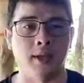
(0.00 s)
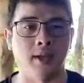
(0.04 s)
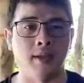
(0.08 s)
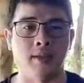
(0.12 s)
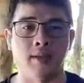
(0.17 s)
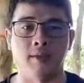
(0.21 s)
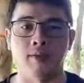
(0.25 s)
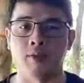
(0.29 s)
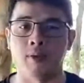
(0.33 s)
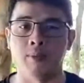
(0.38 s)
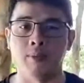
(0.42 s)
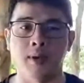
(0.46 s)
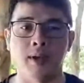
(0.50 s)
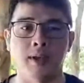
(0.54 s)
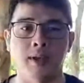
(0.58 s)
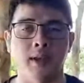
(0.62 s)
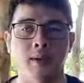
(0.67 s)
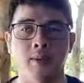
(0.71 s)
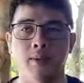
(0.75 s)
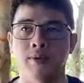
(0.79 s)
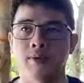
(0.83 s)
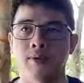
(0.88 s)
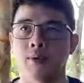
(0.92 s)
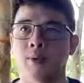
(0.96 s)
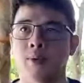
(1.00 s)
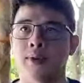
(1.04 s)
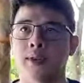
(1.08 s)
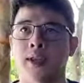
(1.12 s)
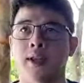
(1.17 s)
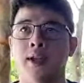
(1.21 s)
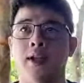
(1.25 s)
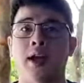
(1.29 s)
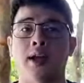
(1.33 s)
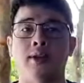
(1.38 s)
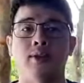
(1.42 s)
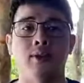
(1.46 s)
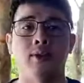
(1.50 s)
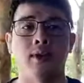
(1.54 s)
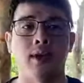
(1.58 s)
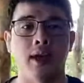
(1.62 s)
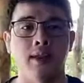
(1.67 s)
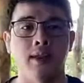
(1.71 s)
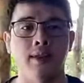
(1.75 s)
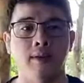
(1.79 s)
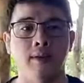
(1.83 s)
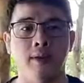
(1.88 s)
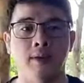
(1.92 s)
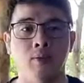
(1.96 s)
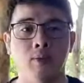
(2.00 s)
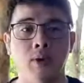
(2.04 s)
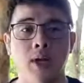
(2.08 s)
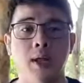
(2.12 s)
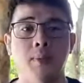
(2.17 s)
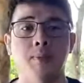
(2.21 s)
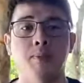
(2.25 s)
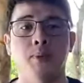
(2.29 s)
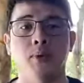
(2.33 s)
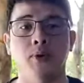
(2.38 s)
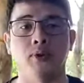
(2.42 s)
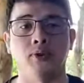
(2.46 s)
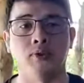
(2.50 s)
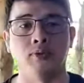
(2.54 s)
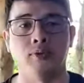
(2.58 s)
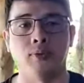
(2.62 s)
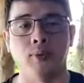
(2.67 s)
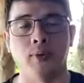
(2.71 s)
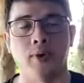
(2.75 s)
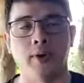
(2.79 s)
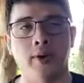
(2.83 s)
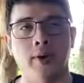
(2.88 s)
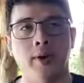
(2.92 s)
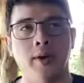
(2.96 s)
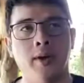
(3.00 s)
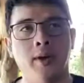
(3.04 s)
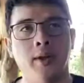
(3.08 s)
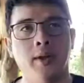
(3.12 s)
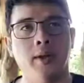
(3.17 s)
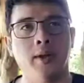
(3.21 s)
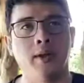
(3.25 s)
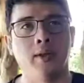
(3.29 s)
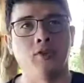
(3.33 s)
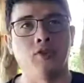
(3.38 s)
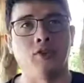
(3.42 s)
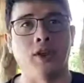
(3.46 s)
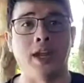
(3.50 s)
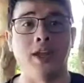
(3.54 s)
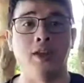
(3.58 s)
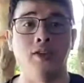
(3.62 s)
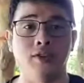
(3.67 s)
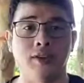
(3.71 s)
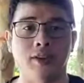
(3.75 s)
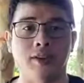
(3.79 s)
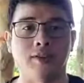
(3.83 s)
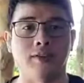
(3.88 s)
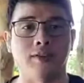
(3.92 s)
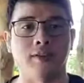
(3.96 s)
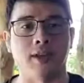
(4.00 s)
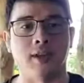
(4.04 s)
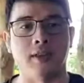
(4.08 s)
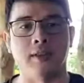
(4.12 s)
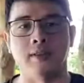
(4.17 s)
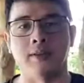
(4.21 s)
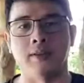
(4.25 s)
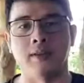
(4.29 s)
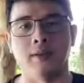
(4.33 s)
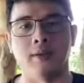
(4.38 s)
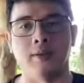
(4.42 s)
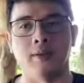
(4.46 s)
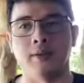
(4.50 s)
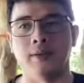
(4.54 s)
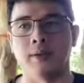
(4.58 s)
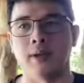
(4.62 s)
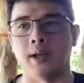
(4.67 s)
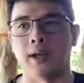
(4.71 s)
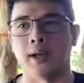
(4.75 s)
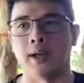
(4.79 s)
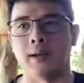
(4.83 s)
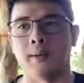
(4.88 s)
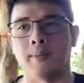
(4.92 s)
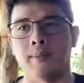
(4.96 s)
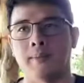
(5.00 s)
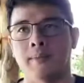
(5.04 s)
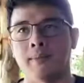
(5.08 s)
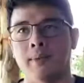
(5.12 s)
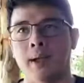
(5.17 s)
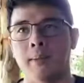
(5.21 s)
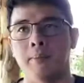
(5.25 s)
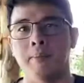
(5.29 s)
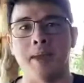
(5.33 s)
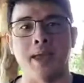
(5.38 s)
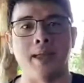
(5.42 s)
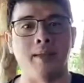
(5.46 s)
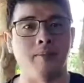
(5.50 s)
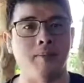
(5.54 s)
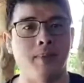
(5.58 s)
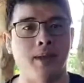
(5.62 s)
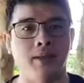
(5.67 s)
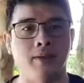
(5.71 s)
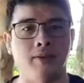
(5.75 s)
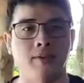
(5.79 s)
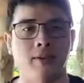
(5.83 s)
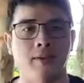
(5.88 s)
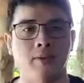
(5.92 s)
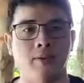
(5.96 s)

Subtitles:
And this community was the one that got together and really pushed for changes and amendments